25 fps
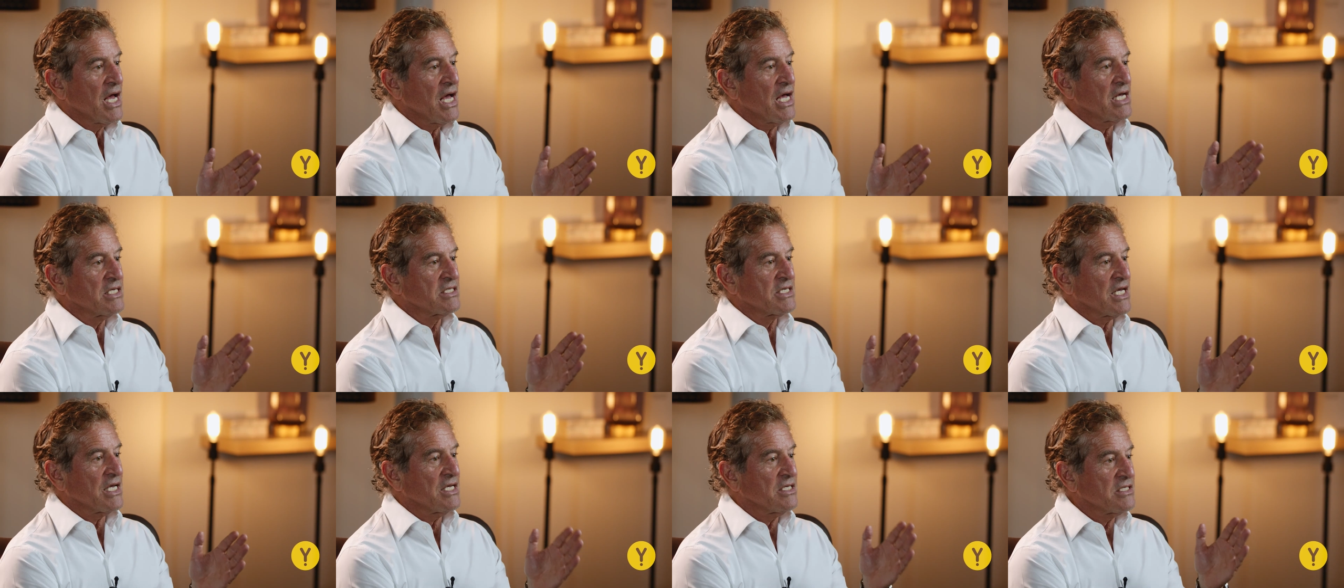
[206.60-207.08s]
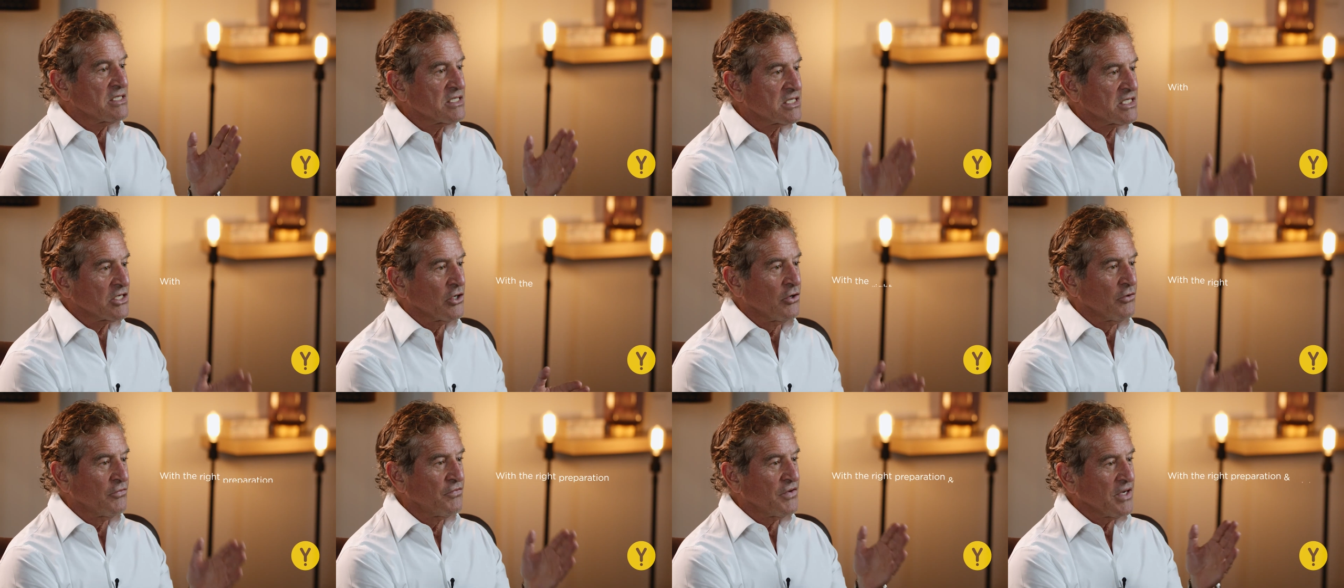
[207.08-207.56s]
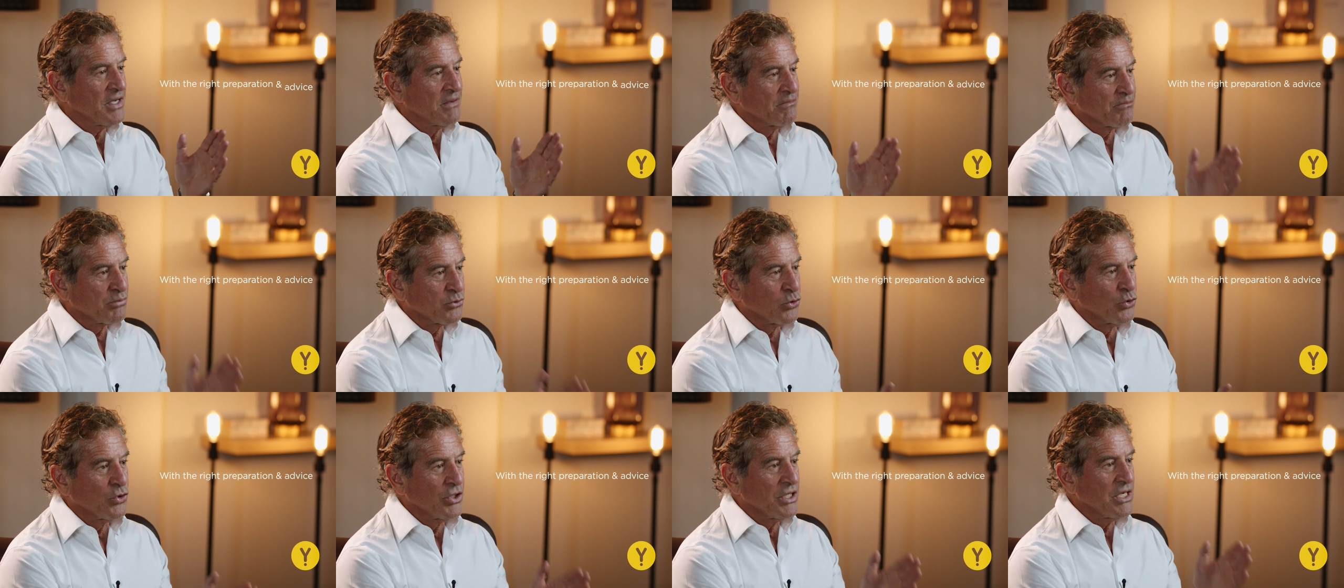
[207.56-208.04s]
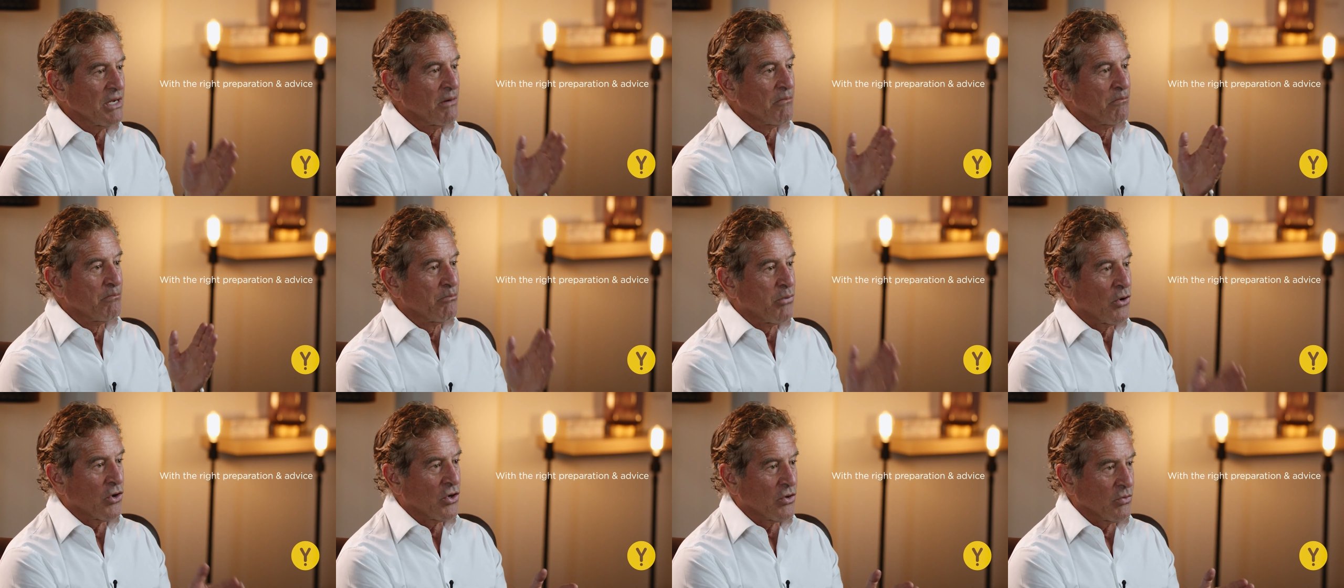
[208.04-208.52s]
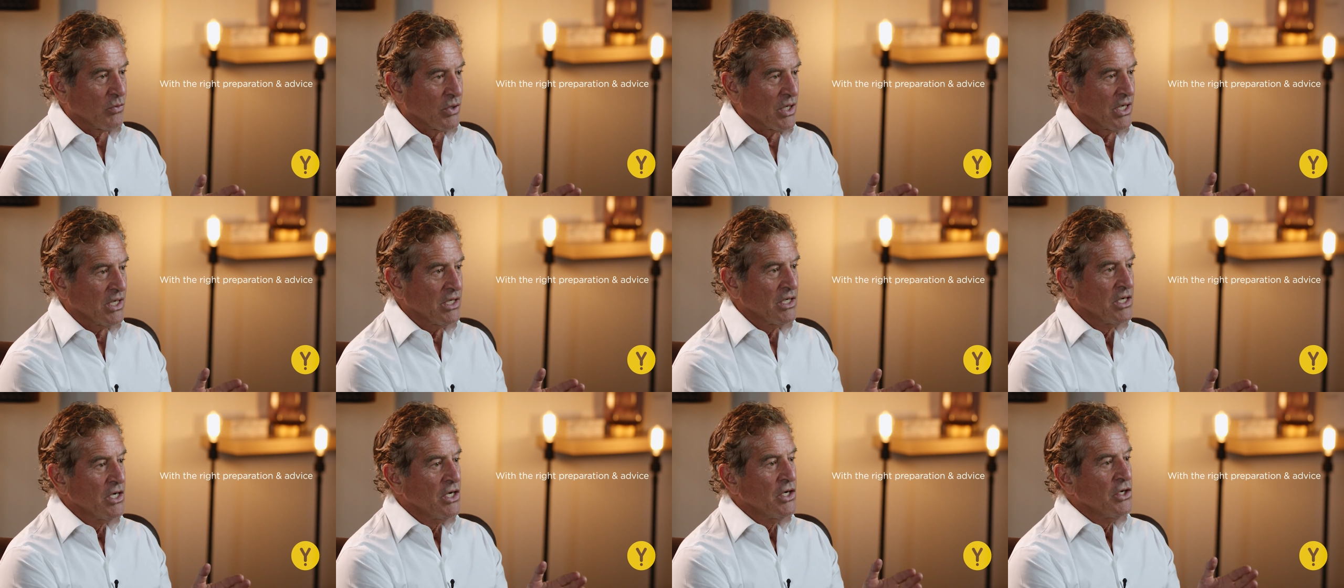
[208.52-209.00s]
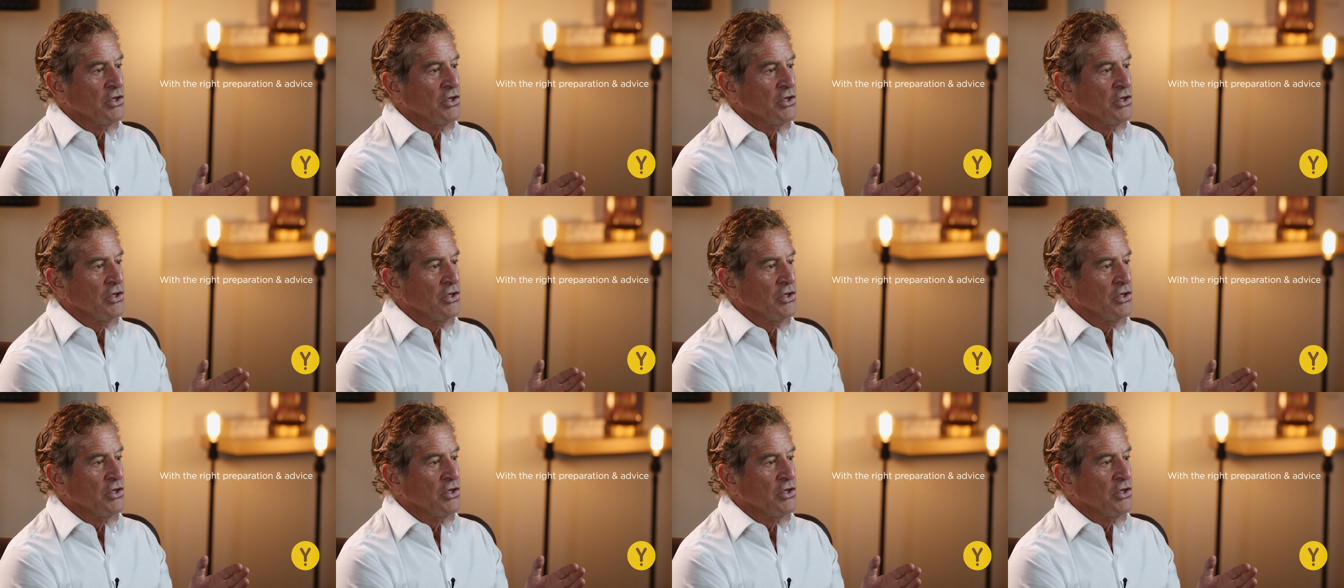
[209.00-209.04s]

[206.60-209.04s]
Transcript: as a self-employed borrower,